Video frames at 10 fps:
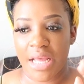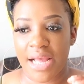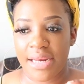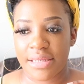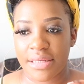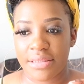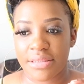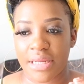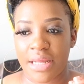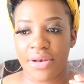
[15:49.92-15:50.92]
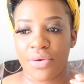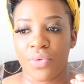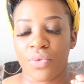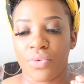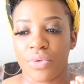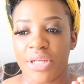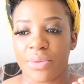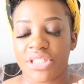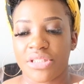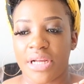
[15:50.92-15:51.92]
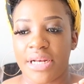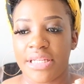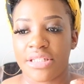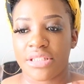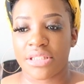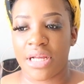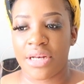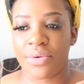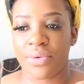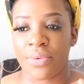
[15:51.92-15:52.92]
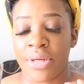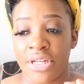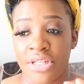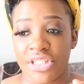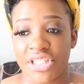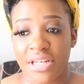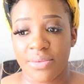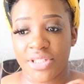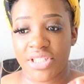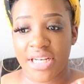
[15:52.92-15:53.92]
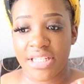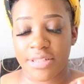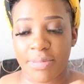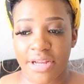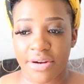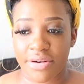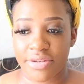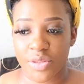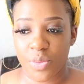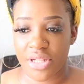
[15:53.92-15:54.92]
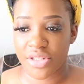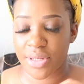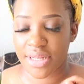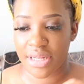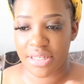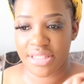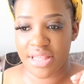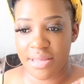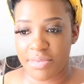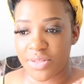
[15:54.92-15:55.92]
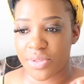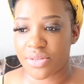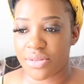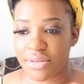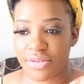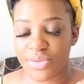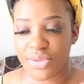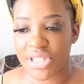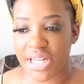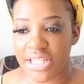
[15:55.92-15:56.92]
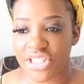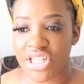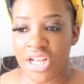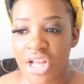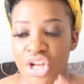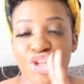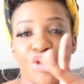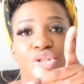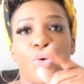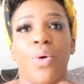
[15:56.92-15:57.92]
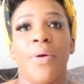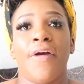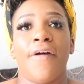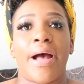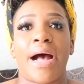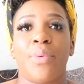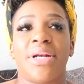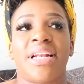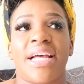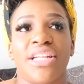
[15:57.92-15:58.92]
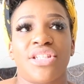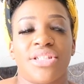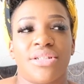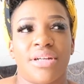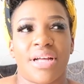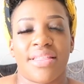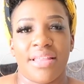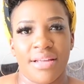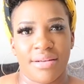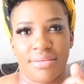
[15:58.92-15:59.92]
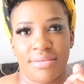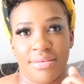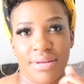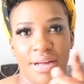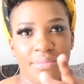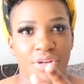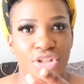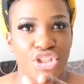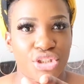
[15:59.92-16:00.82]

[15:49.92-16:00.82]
Island. I know they were challenged. I know Shelly was challenged by her as well, so I can't. Themis was also challenged. So I would like to, I think, I'm not